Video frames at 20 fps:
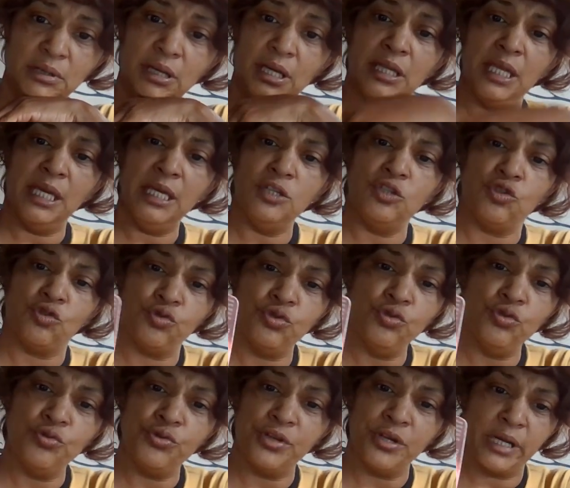And they
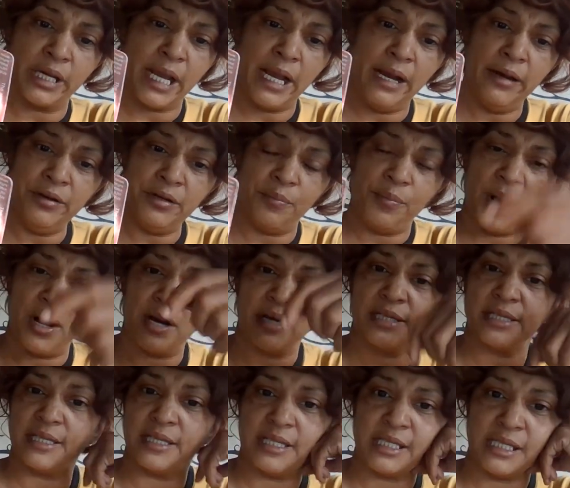drew their
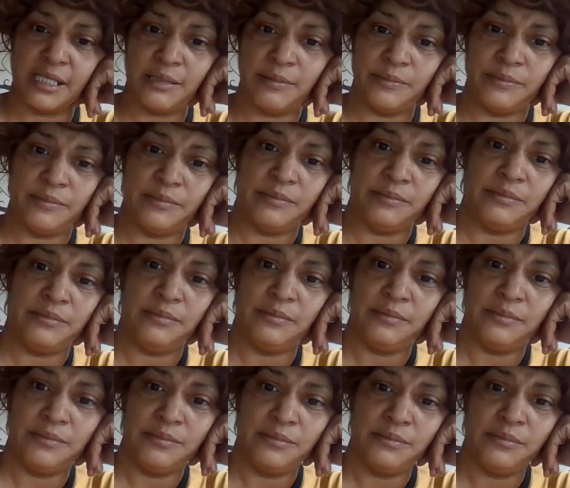counterpart to them.
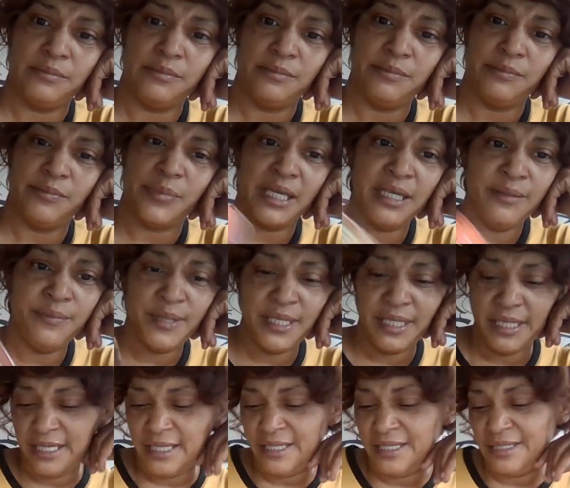
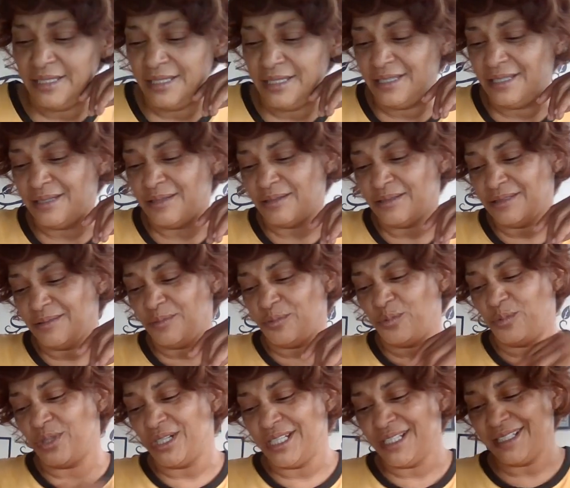Baby,
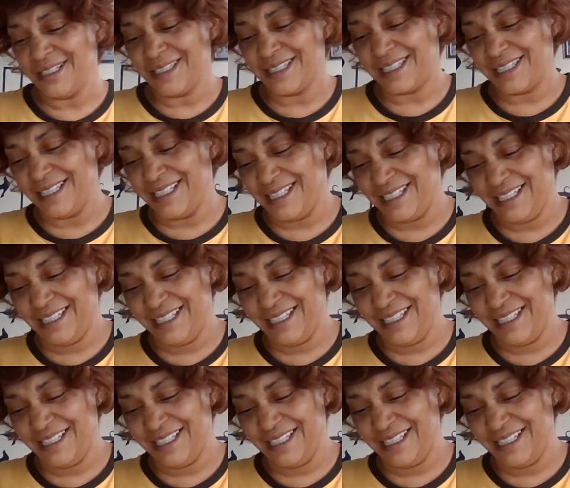once.